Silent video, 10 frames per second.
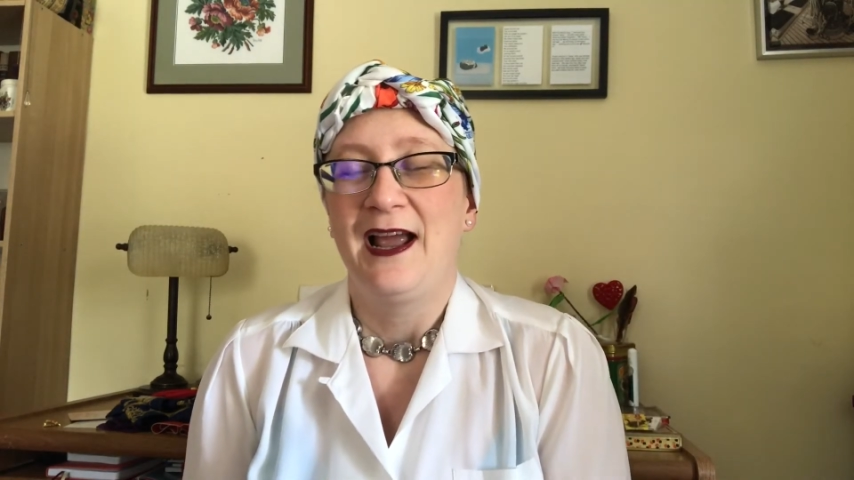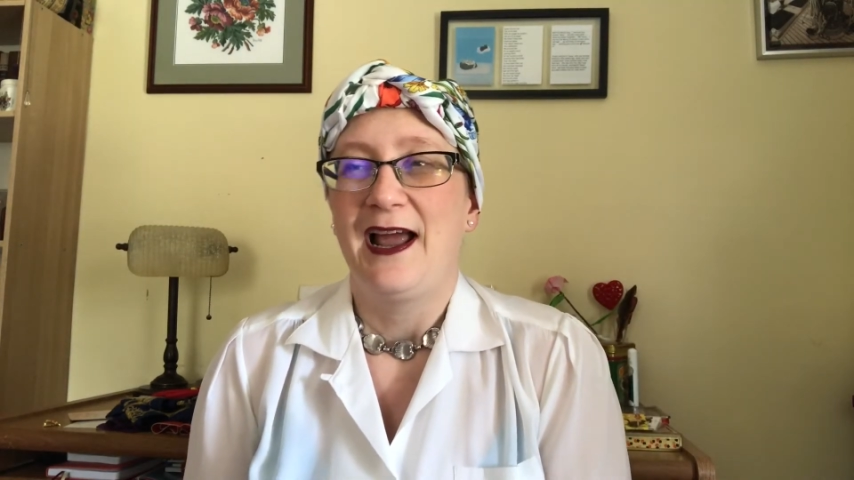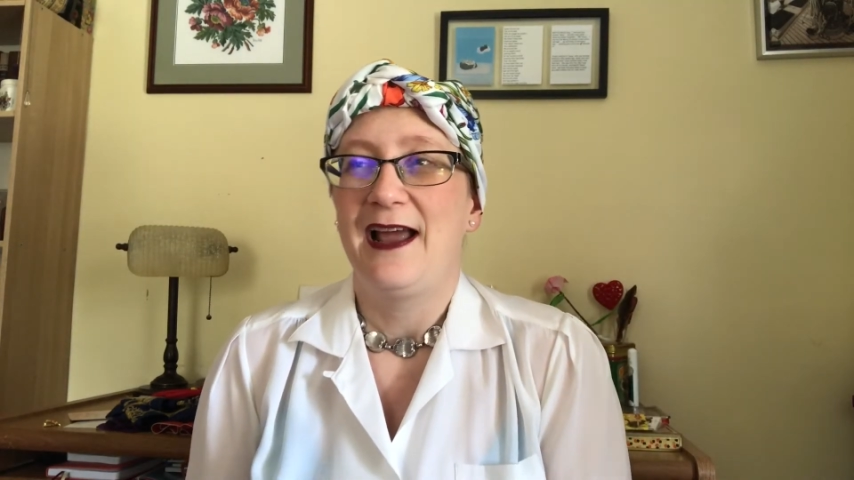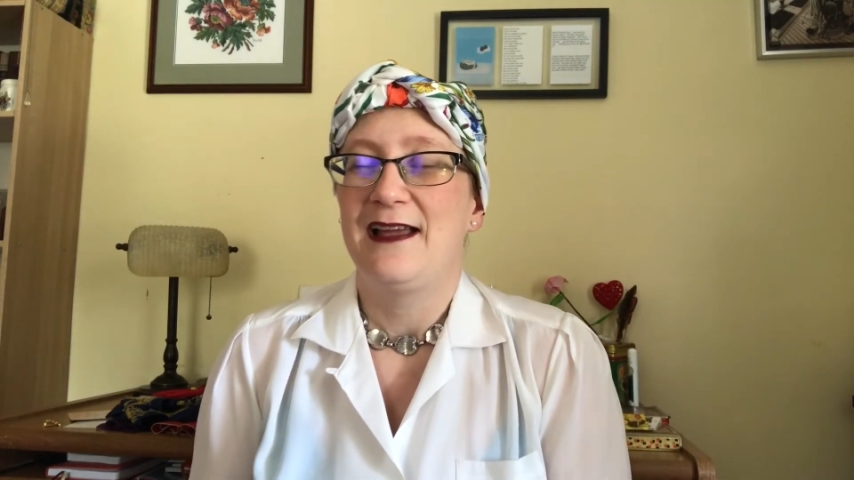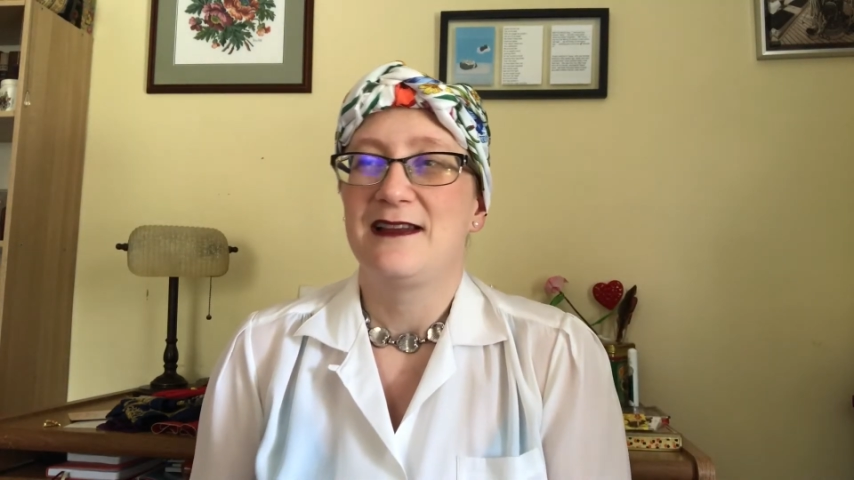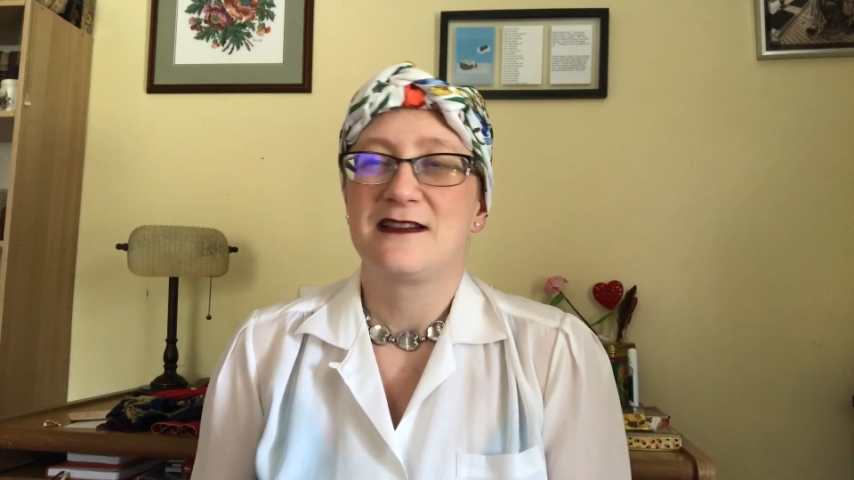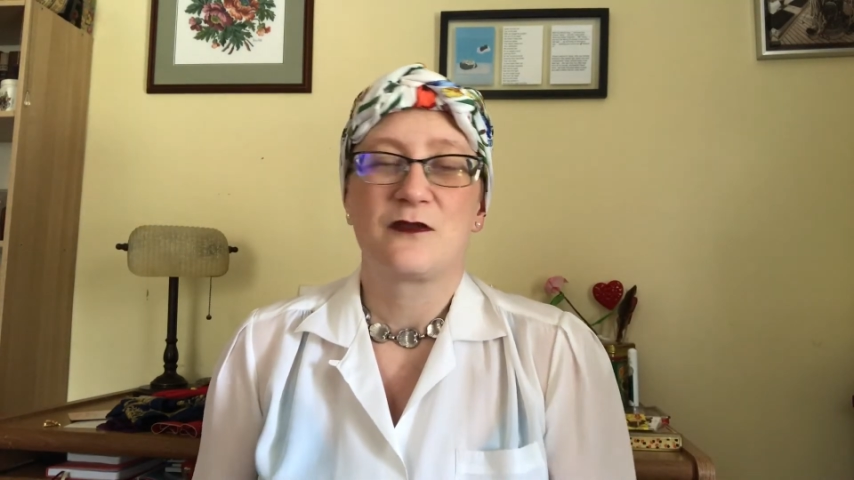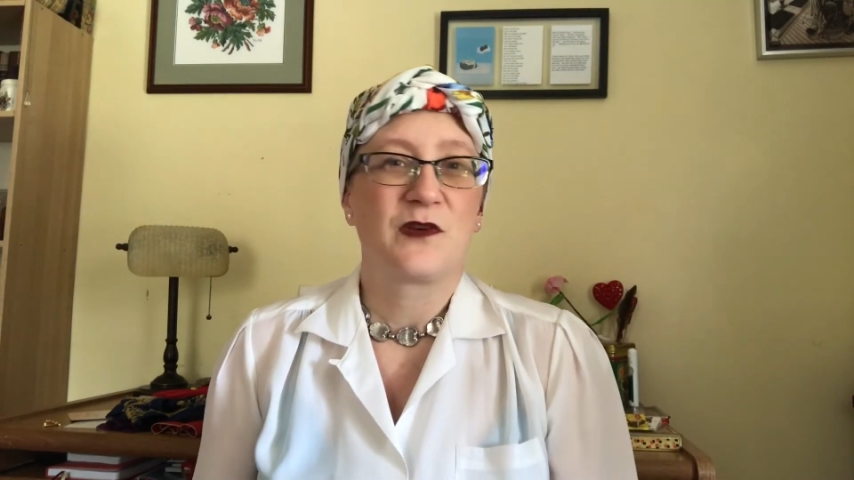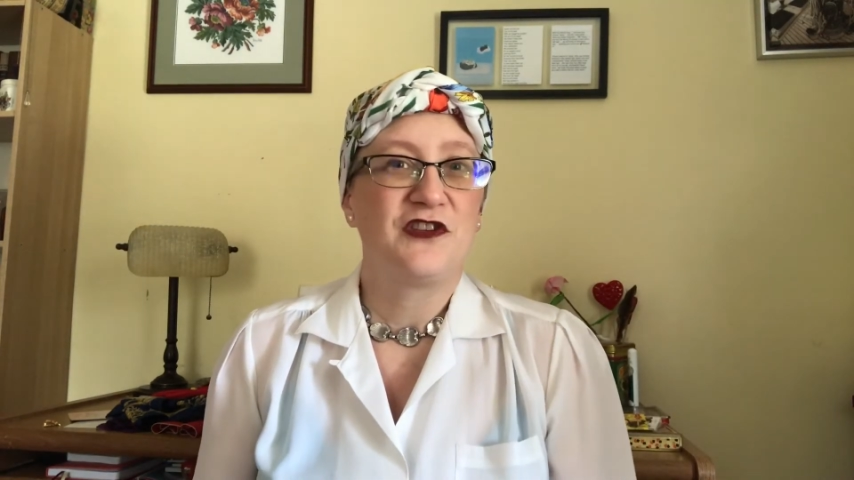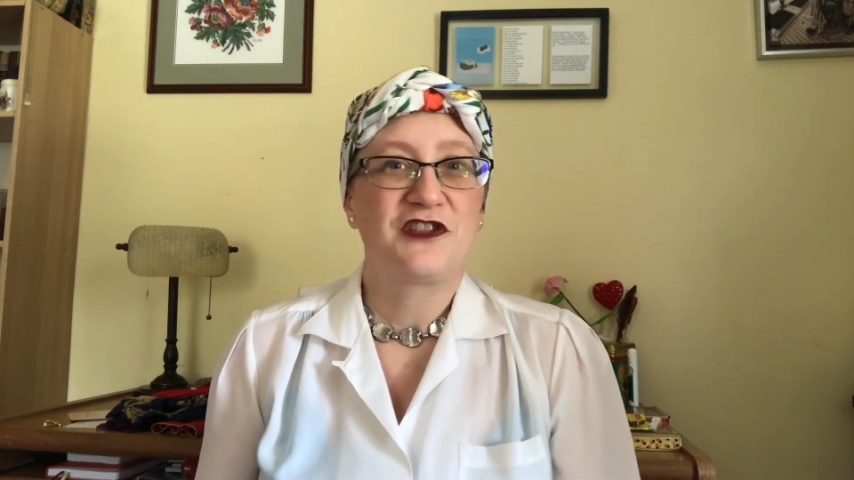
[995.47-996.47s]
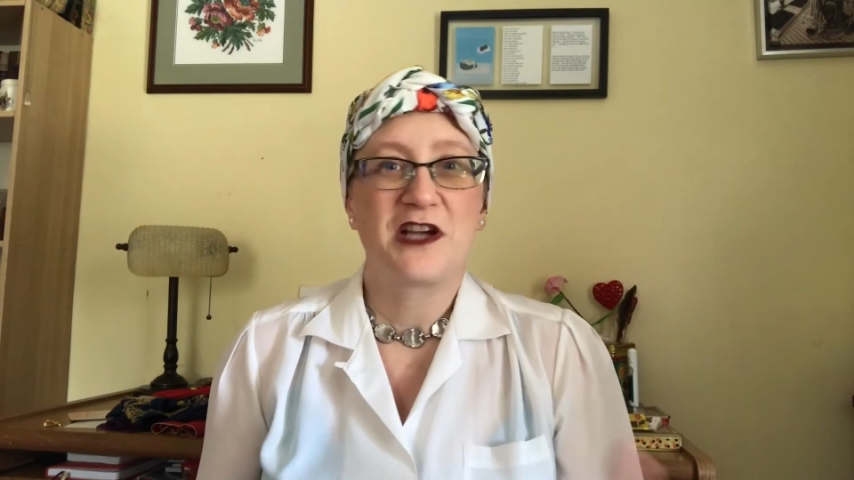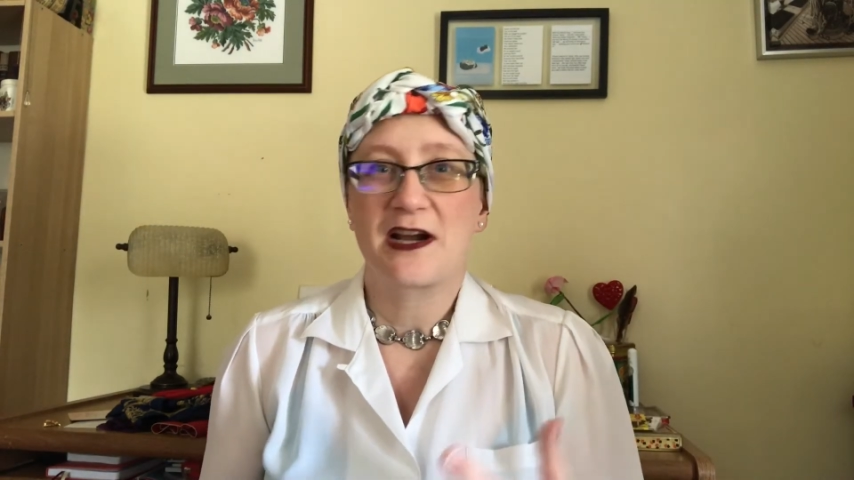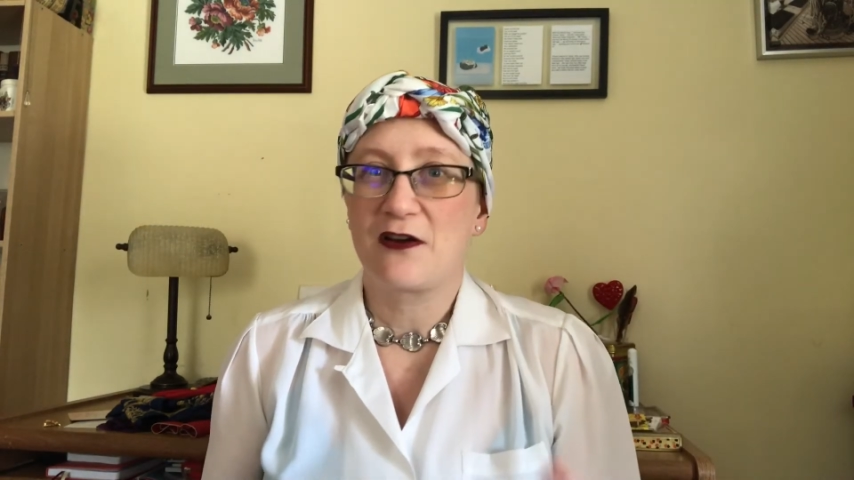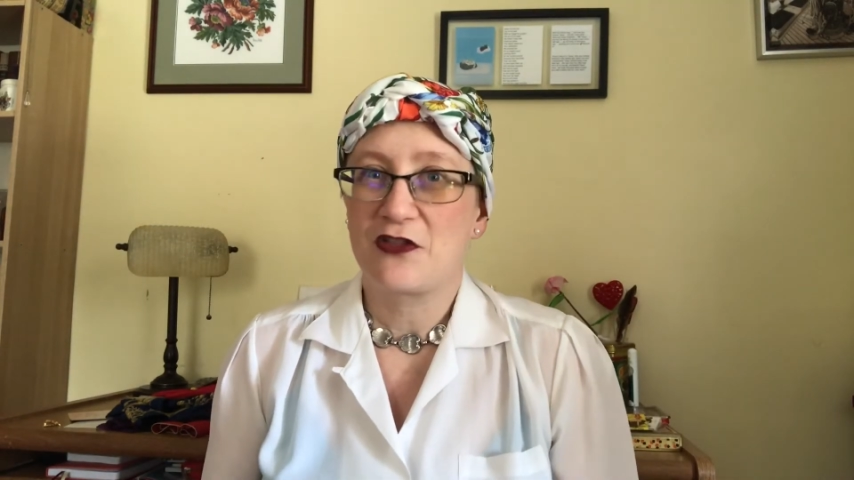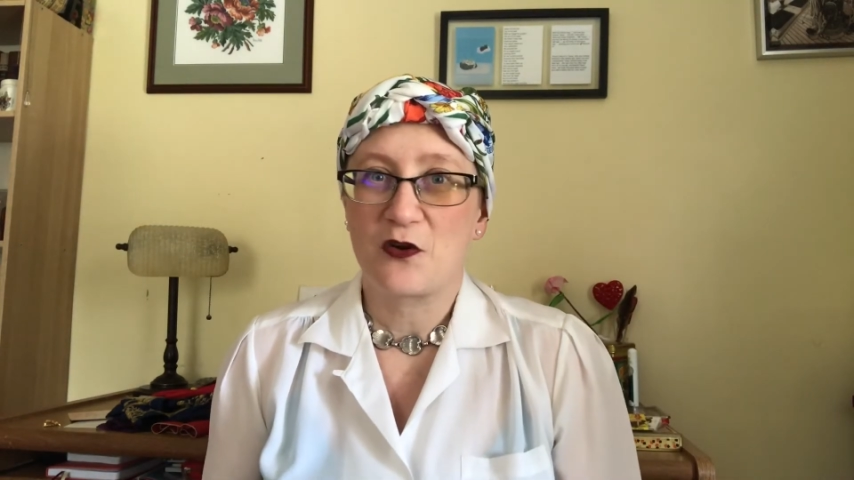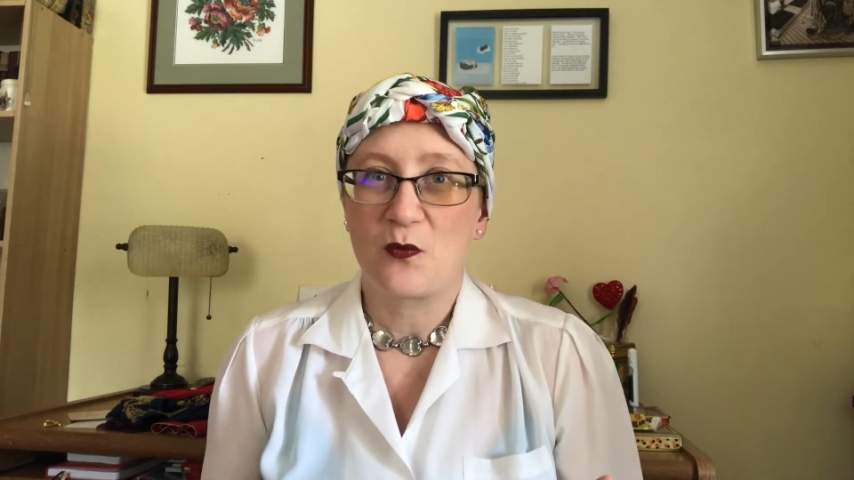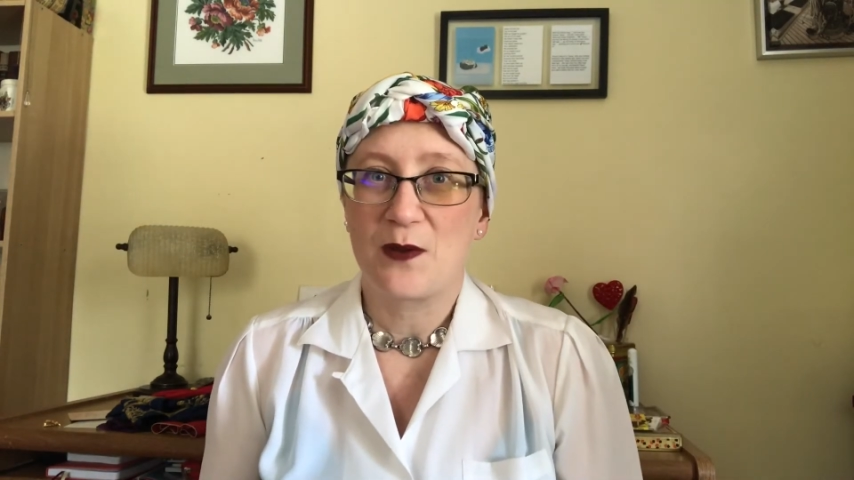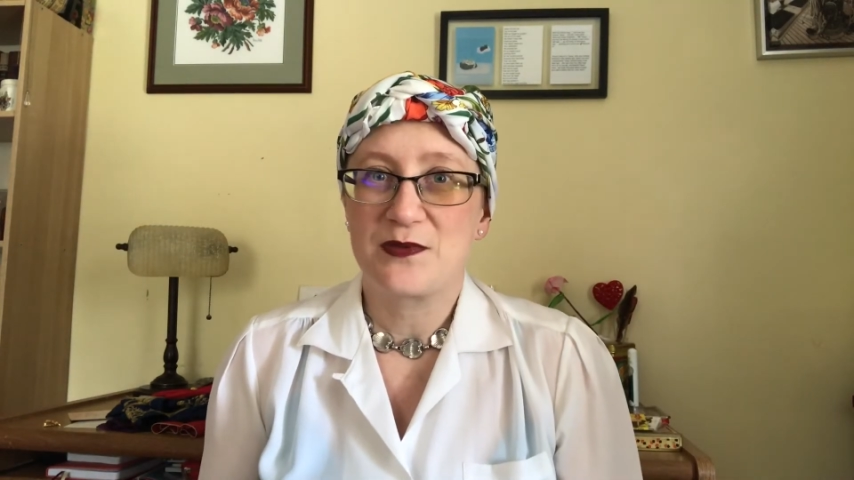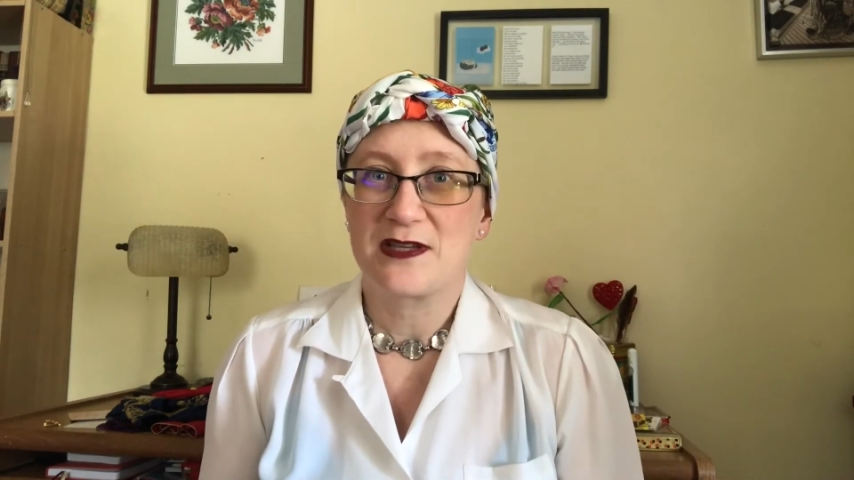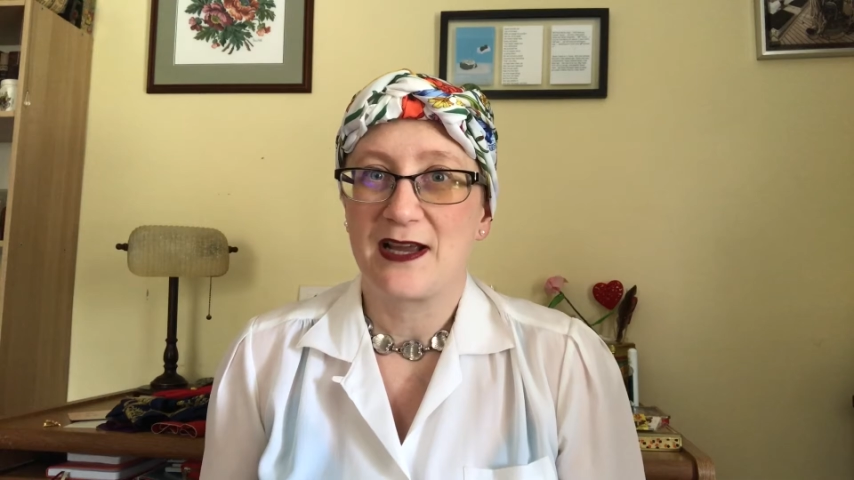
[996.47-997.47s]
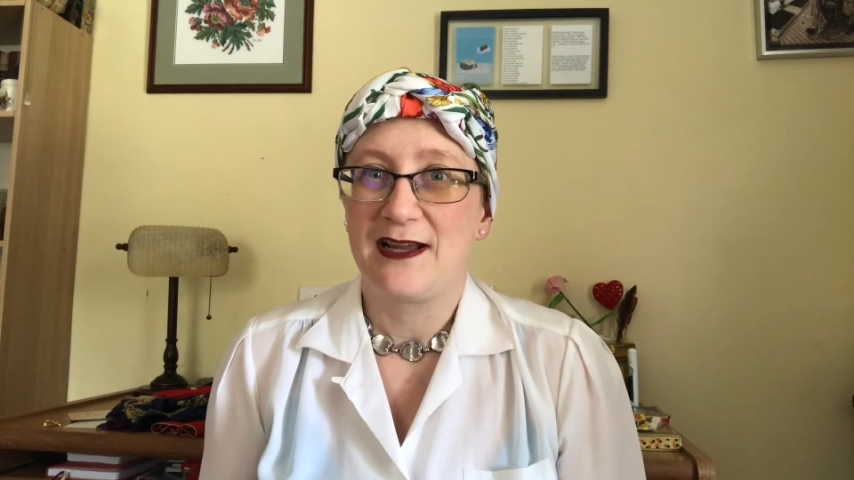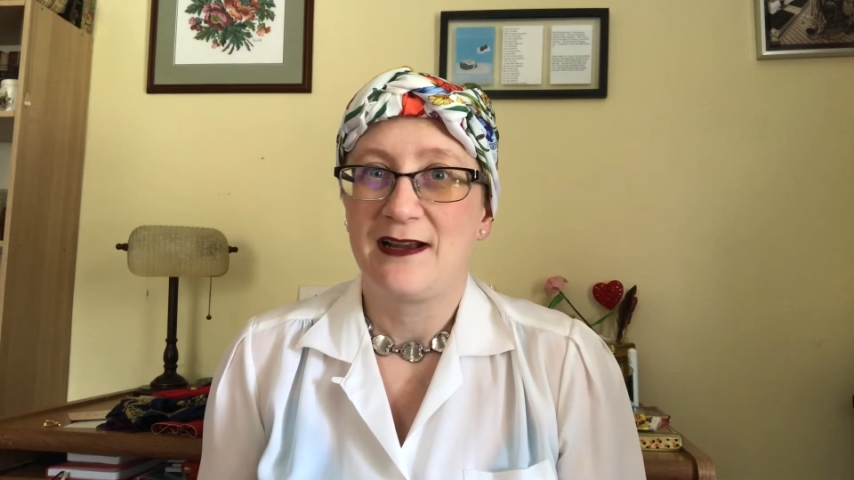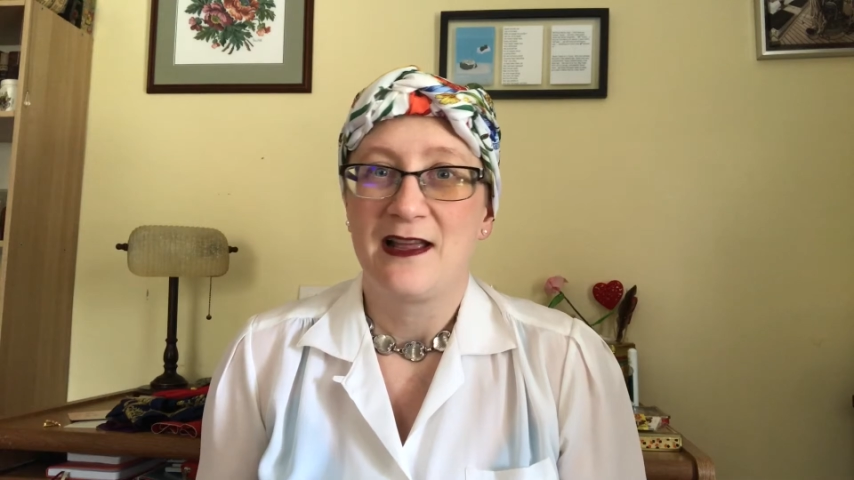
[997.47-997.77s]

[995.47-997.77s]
And when you check out their website,